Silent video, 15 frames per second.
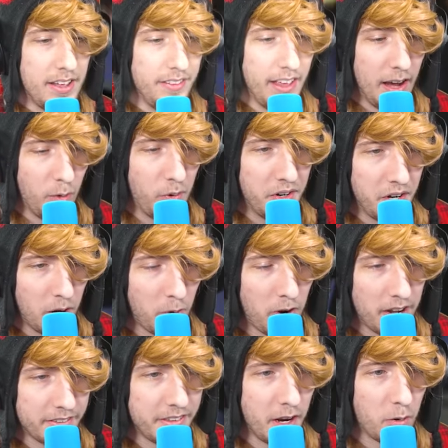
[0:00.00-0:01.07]
in that window
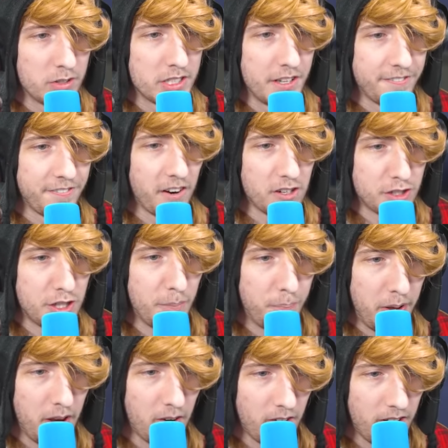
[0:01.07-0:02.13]
right there was the first
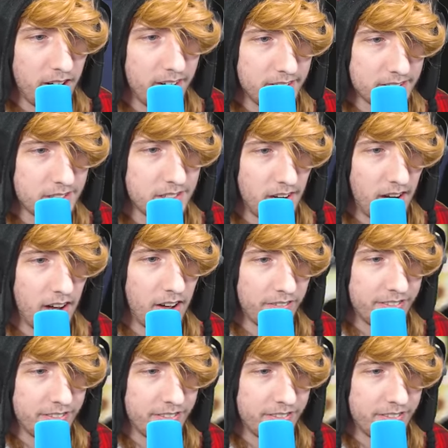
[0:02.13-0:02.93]
appearance of